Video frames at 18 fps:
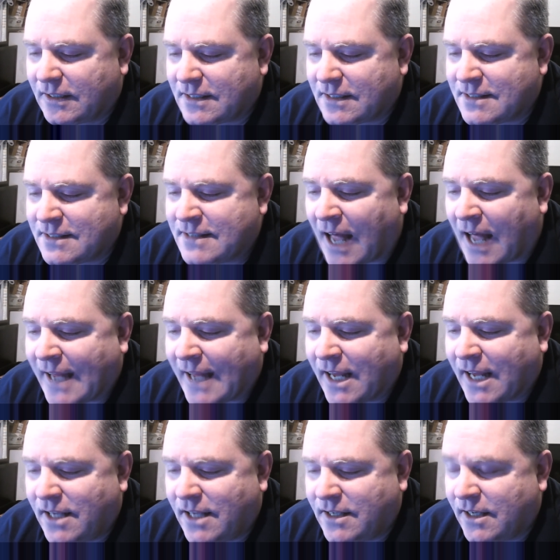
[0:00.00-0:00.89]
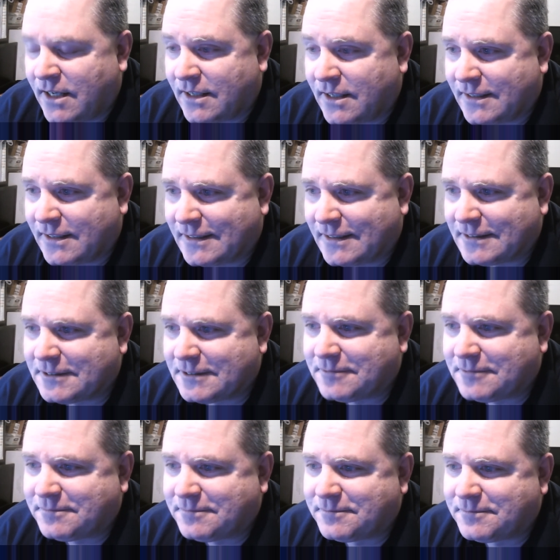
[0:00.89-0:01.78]
Zion?
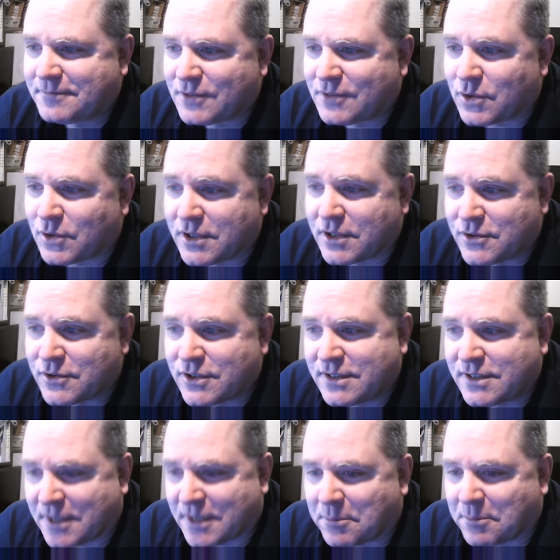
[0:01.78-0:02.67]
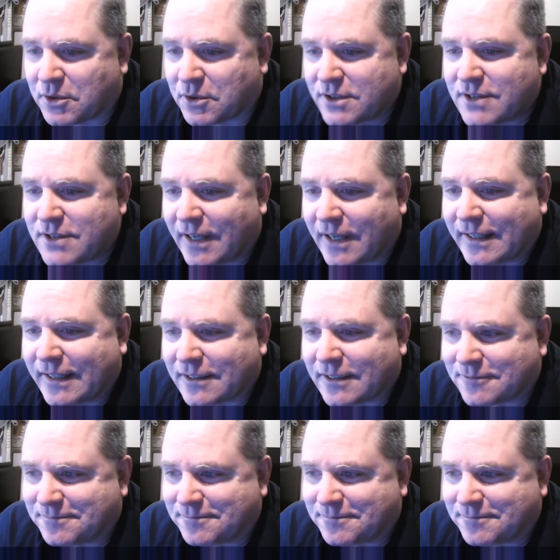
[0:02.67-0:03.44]
So there's a temple in Zion.